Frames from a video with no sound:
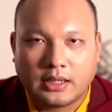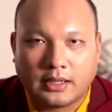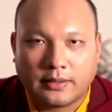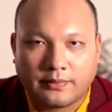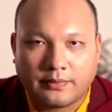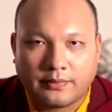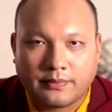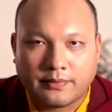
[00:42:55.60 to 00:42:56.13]

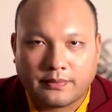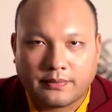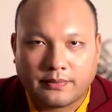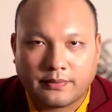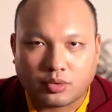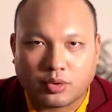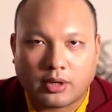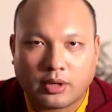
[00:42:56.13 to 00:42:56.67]
So it's like a
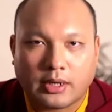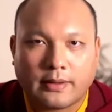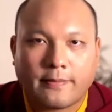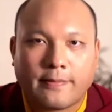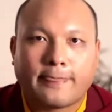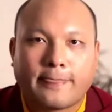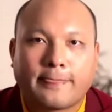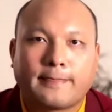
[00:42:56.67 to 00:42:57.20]
sign of
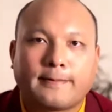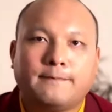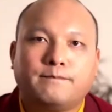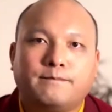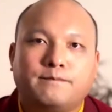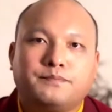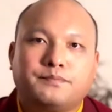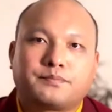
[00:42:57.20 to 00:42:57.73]
his
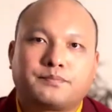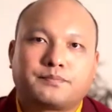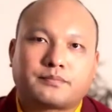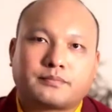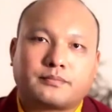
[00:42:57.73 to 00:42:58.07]
realization.